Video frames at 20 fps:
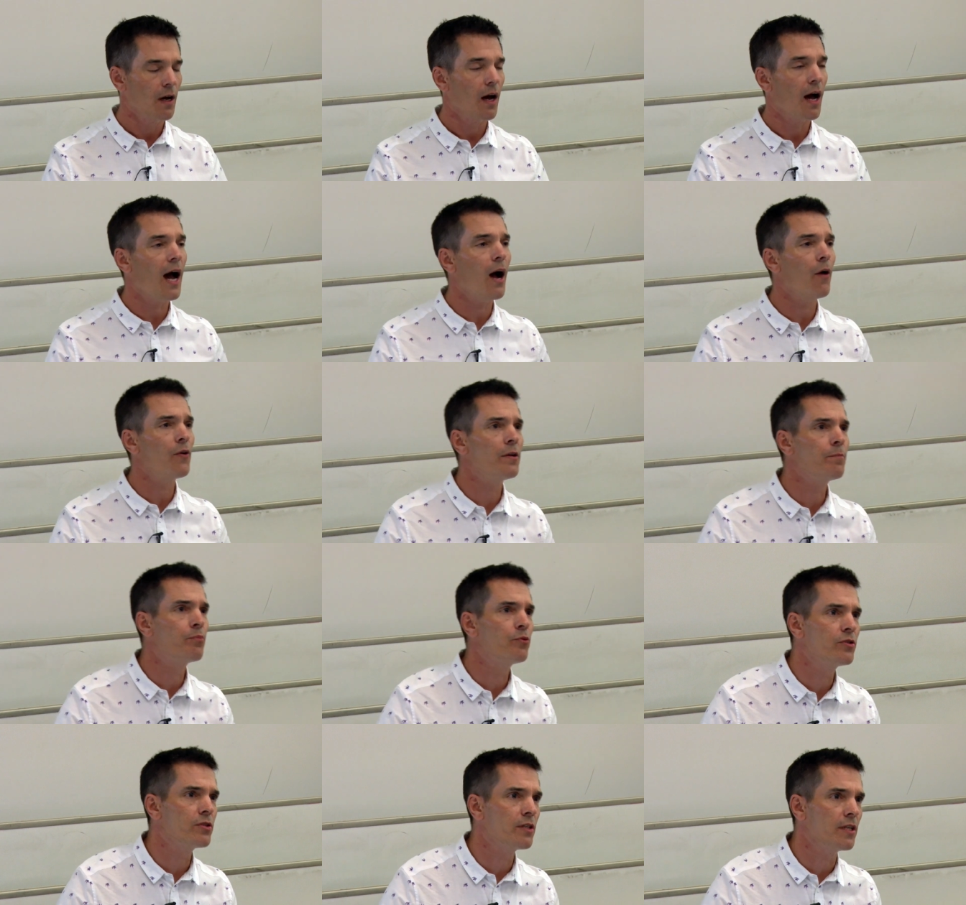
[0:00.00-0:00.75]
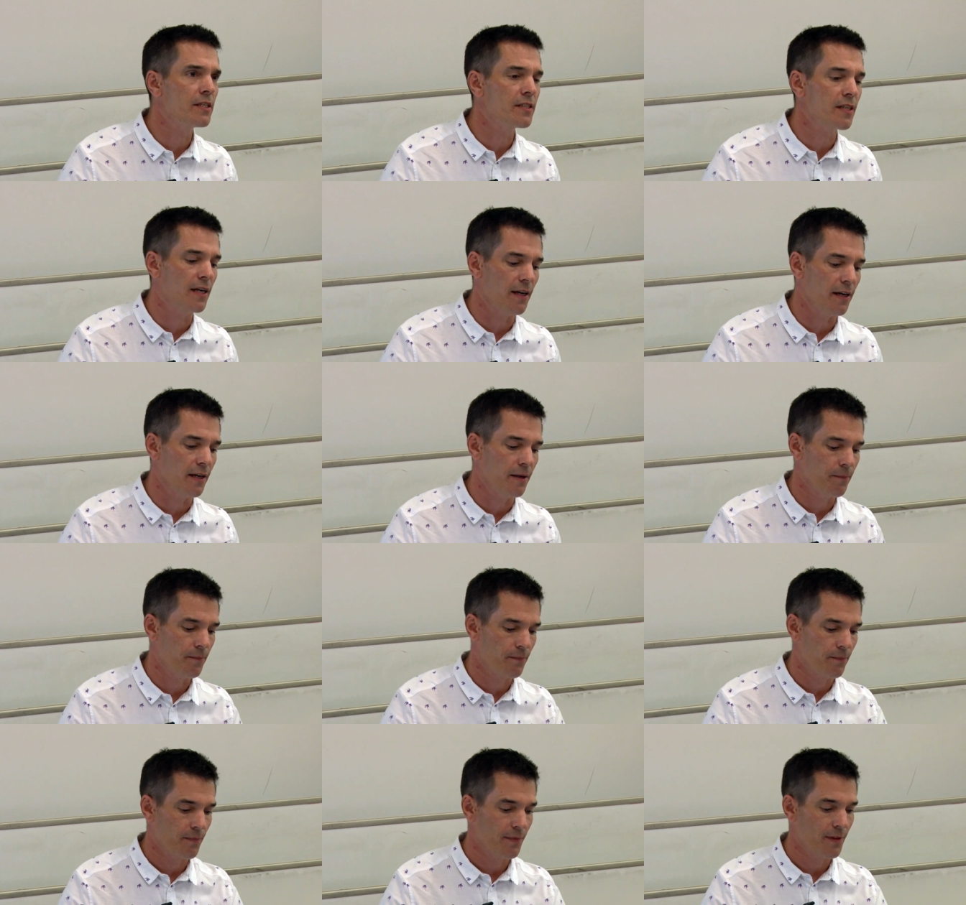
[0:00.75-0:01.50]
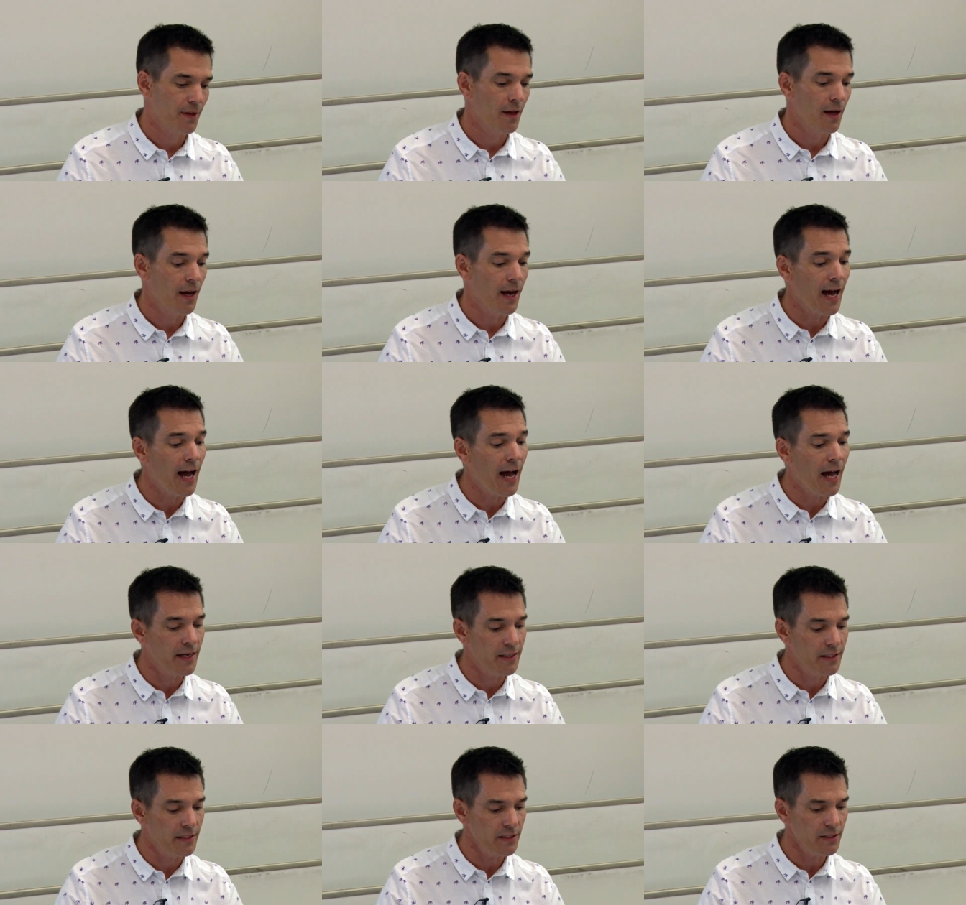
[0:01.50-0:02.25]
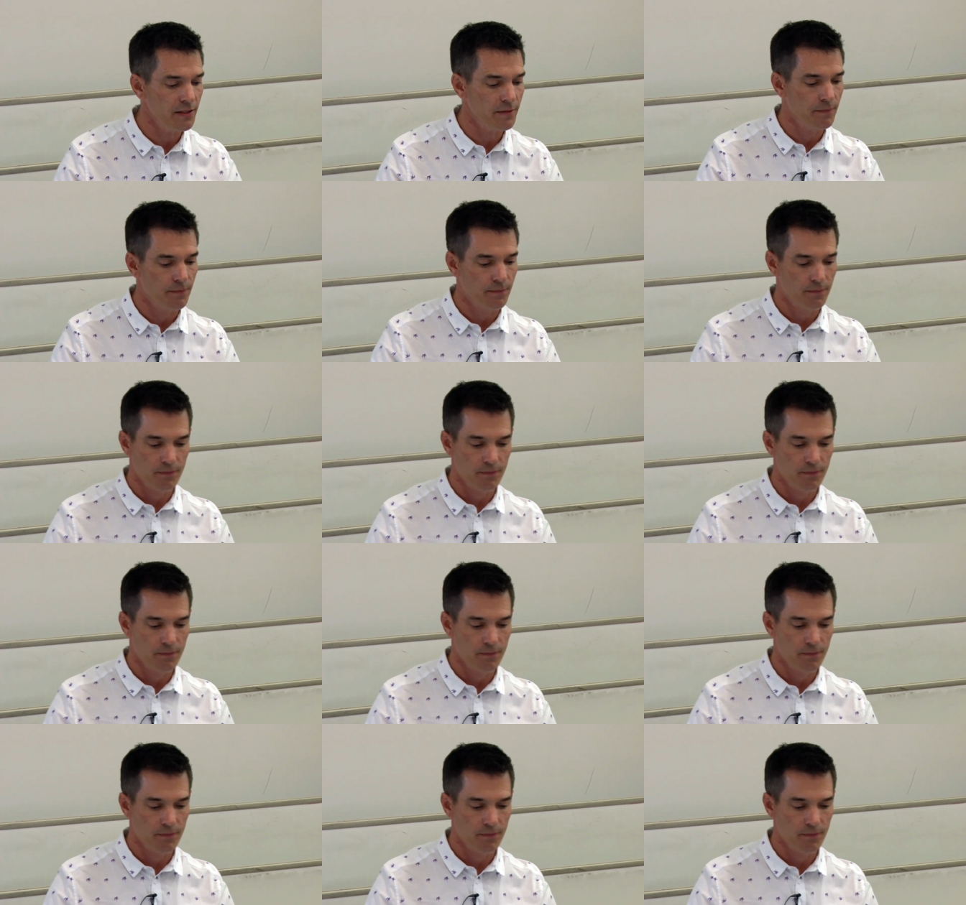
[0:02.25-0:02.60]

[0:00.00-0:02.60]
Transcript: how did Bruce Lee die? And